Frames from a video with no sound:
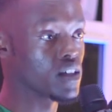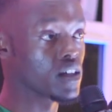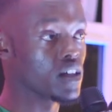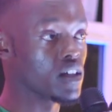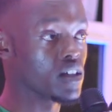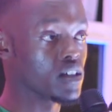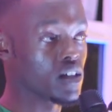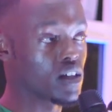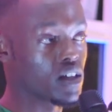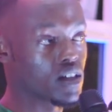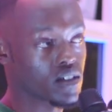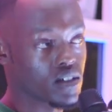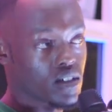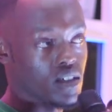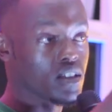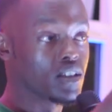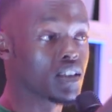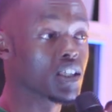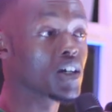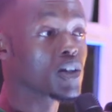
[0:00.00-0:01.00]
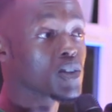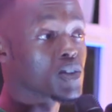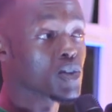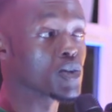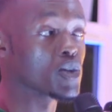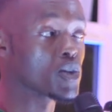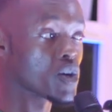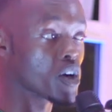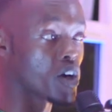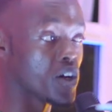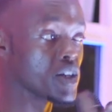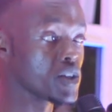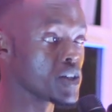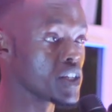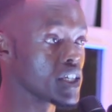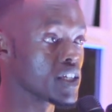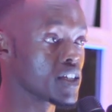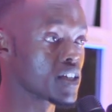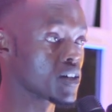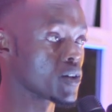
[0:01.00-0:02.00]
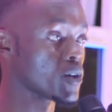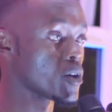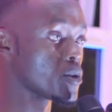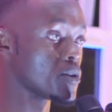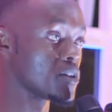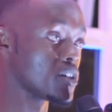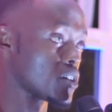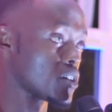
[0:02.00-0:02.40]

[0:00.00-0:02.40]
It tells you are unique, or